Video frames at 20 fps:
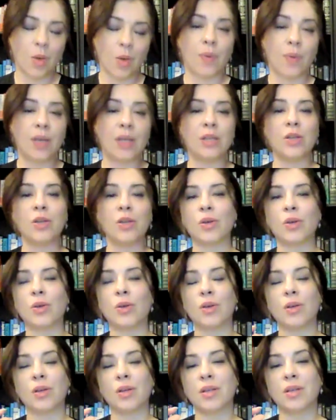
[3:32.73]
When
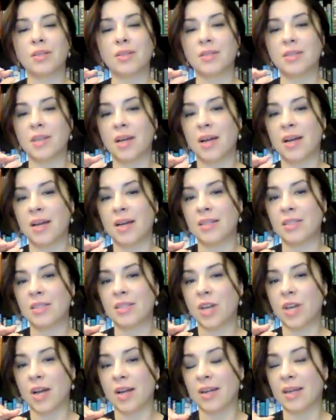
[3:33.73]
you start
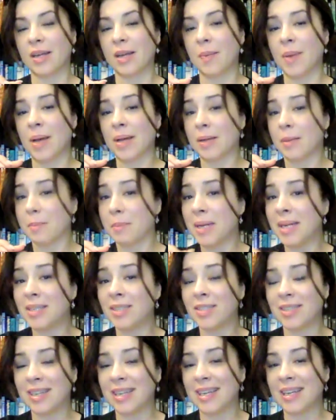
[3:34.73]
talking about a
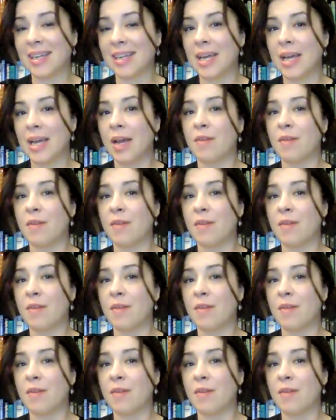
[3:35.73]
metric,